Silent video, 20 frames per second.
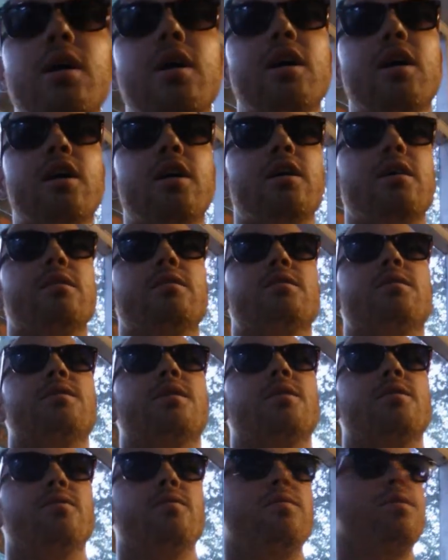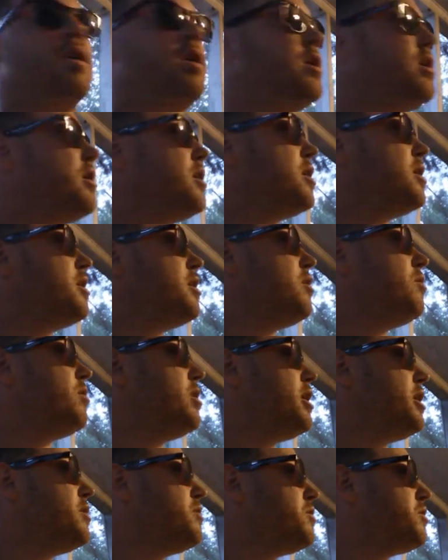Go
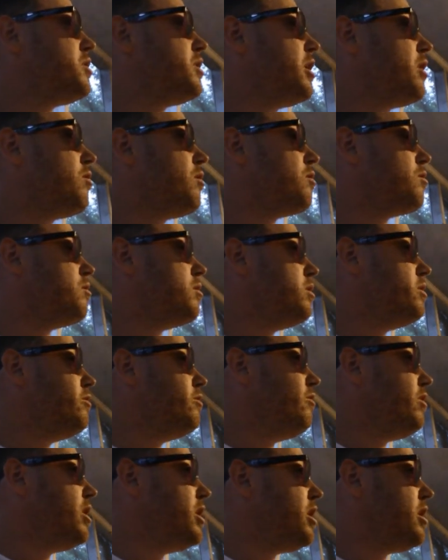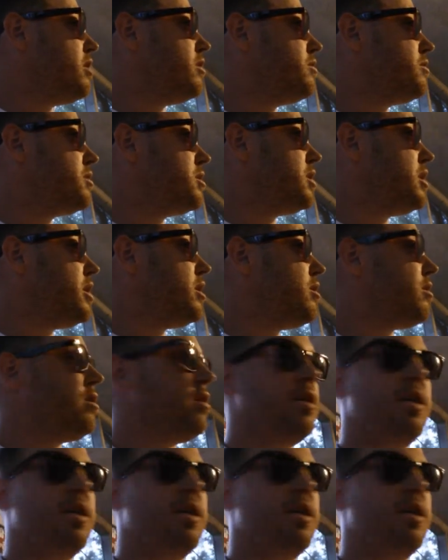ahead and share Uncle Lou videos there